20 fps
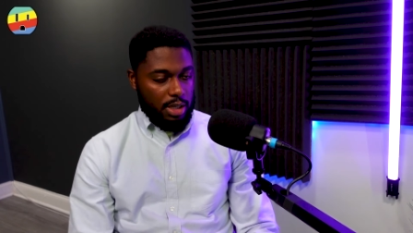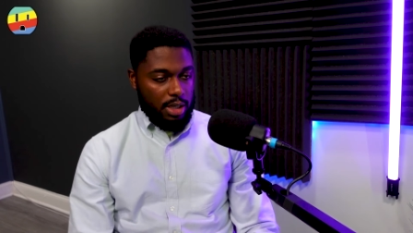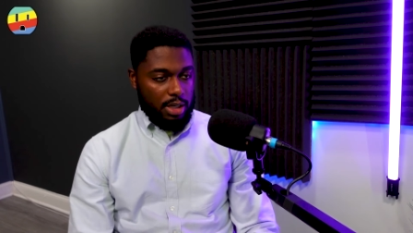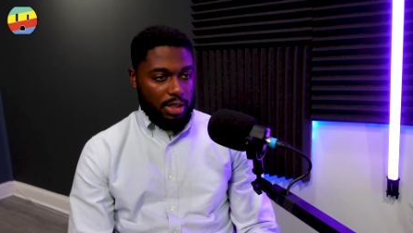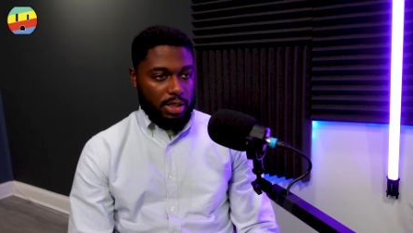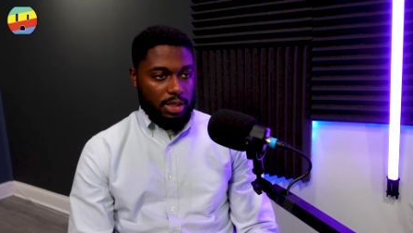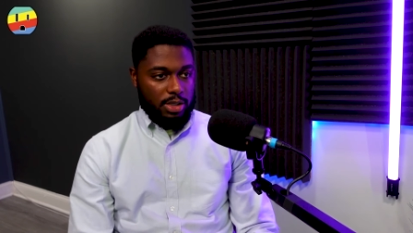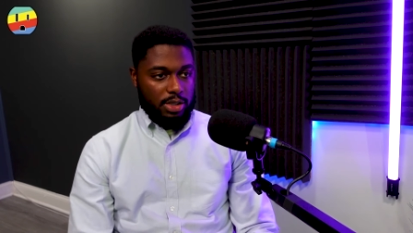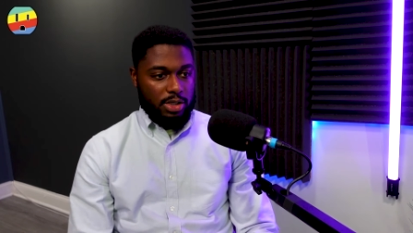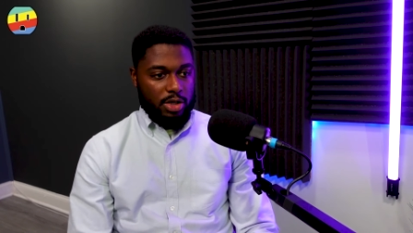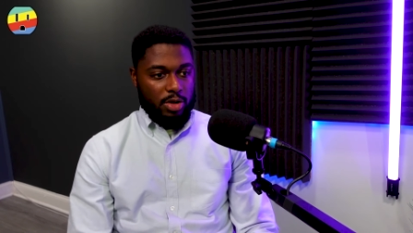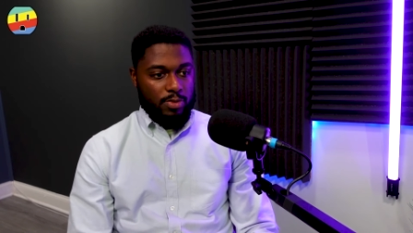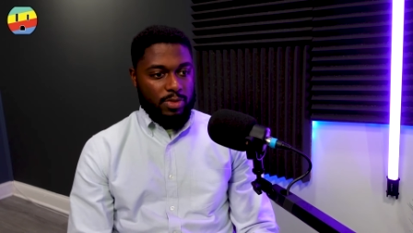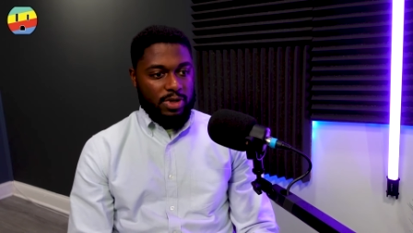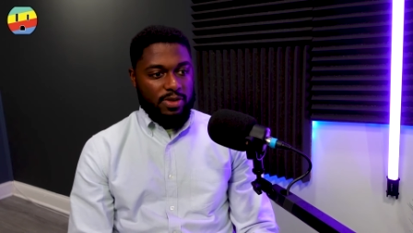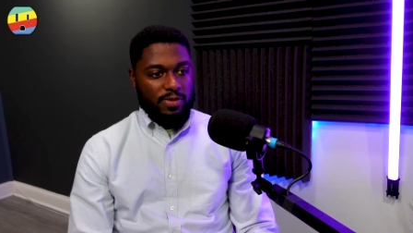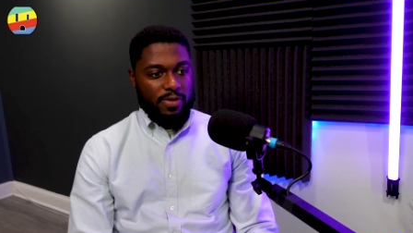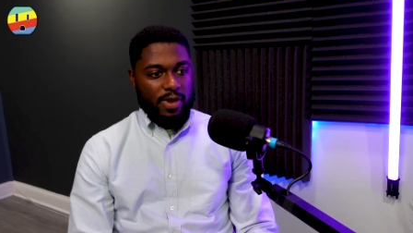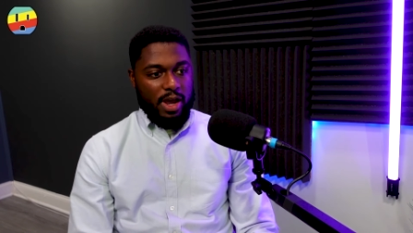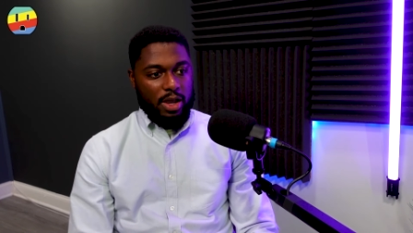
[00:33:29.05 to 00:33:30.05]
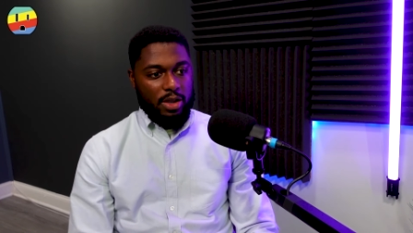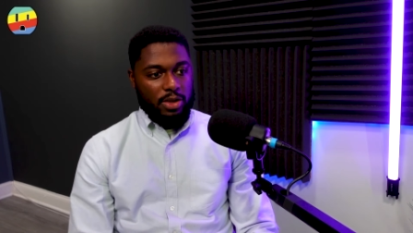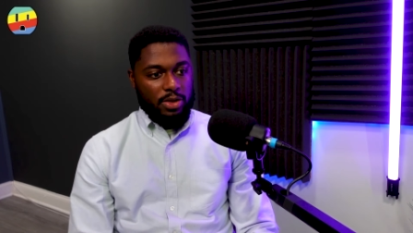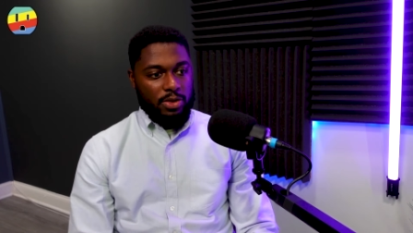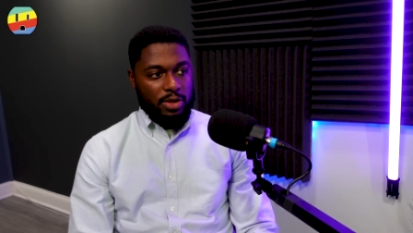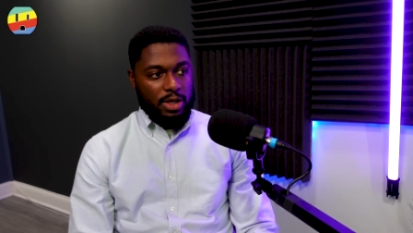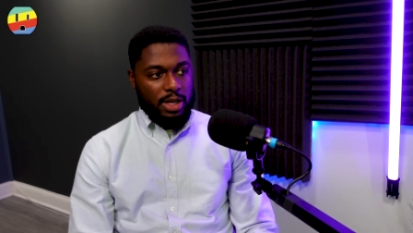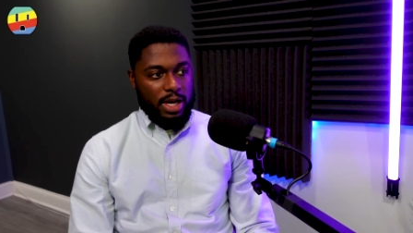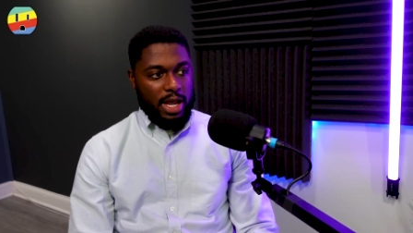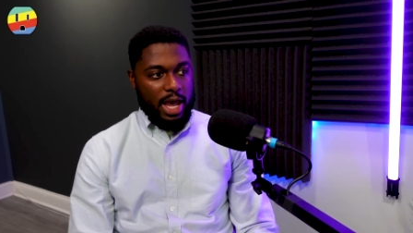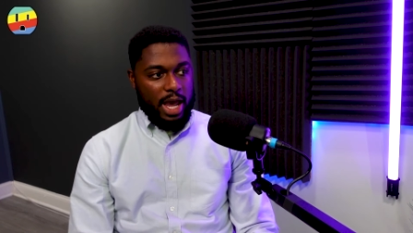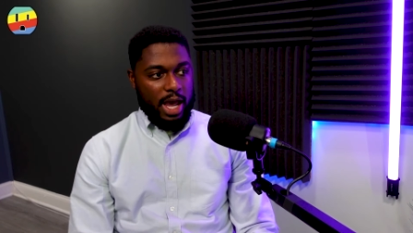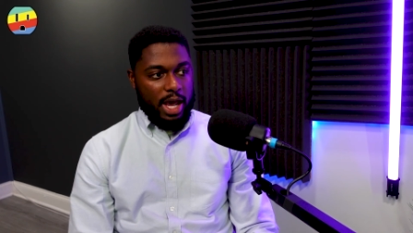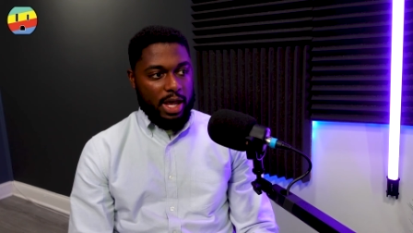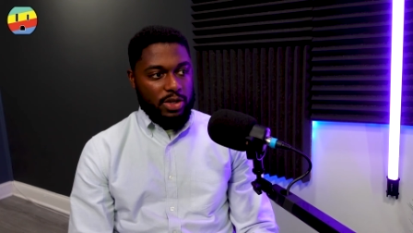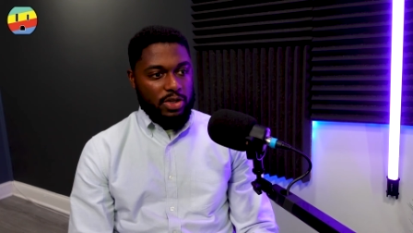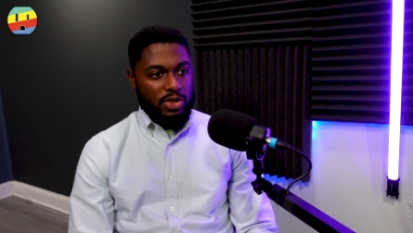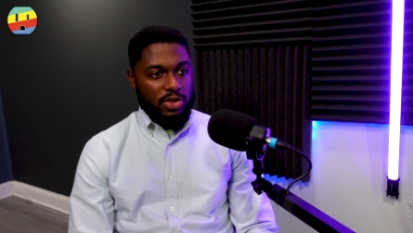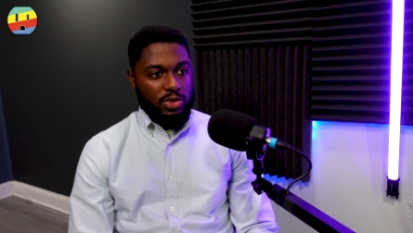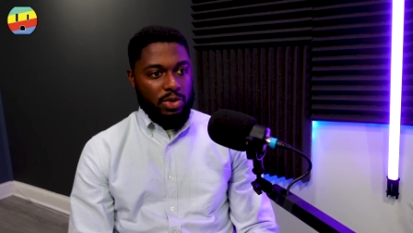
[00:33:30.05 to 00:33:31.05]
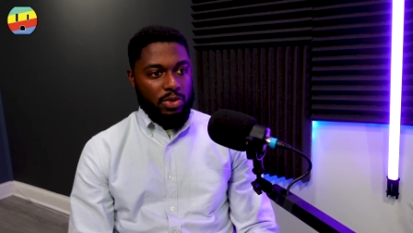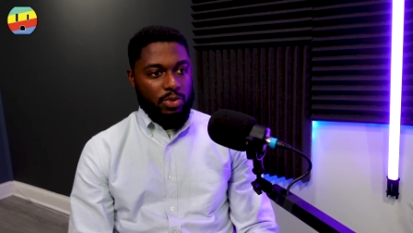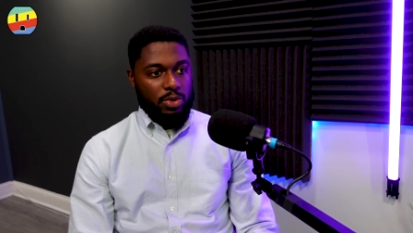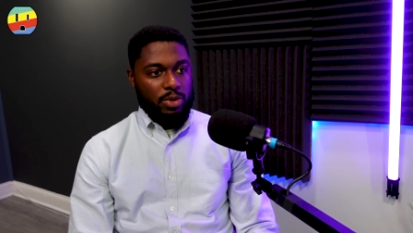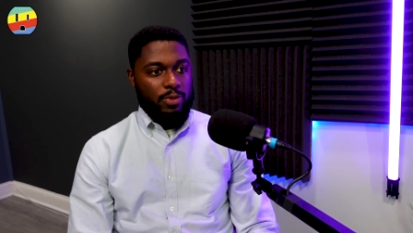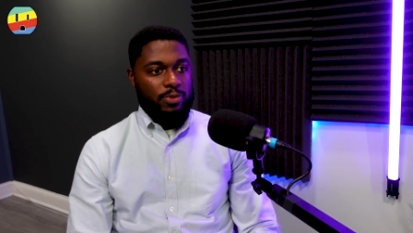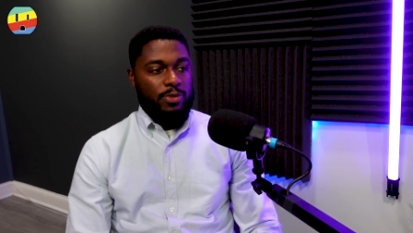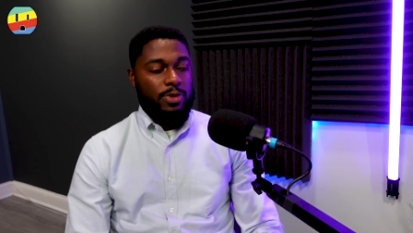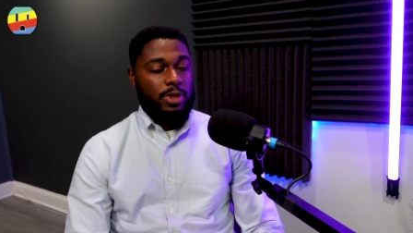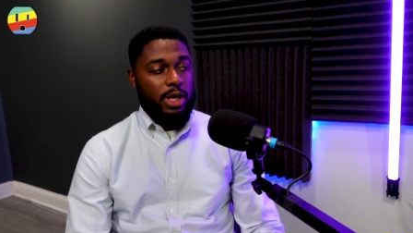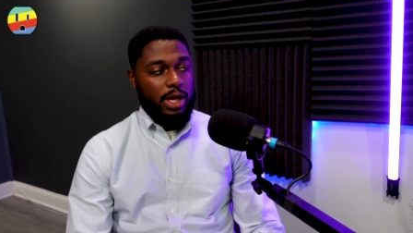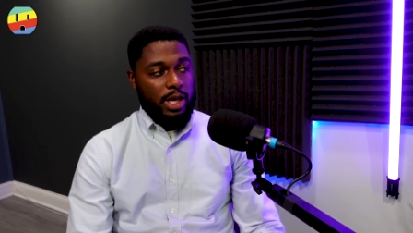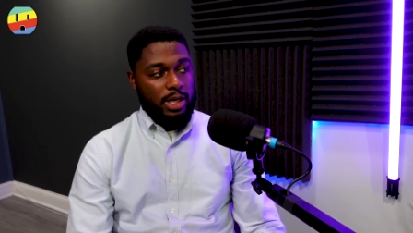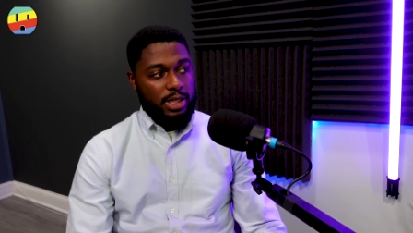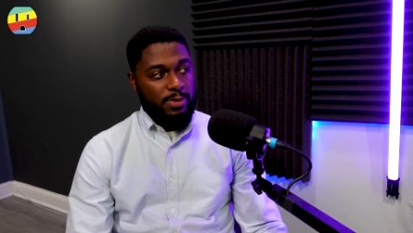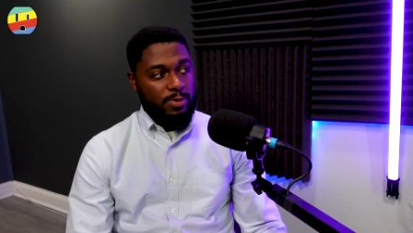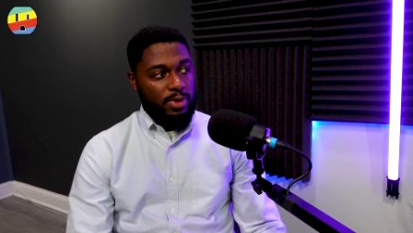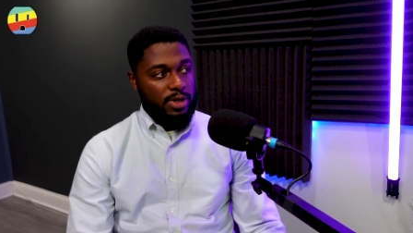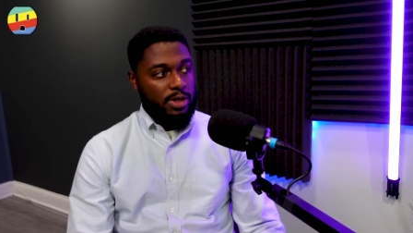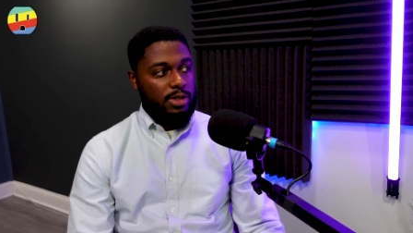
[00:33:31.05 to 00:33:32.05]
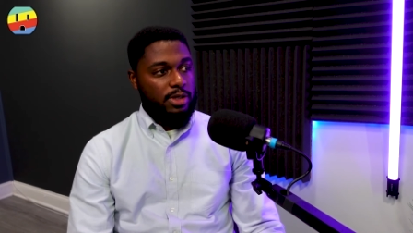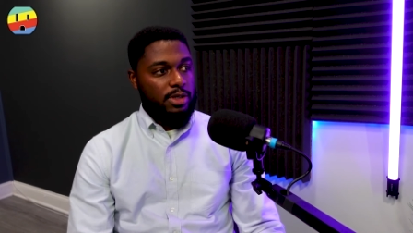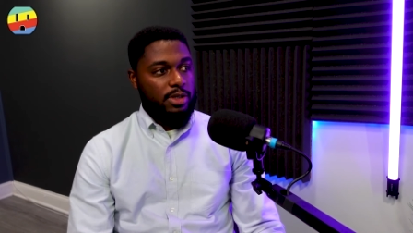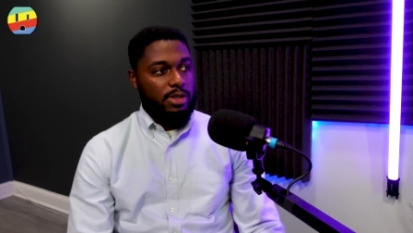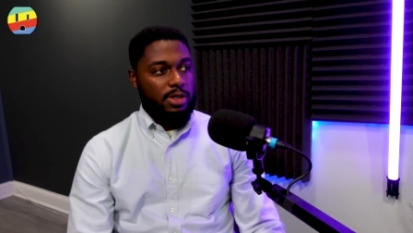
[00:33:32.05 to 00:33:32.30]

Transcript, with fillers: There's so much value you can add to a room full of experts.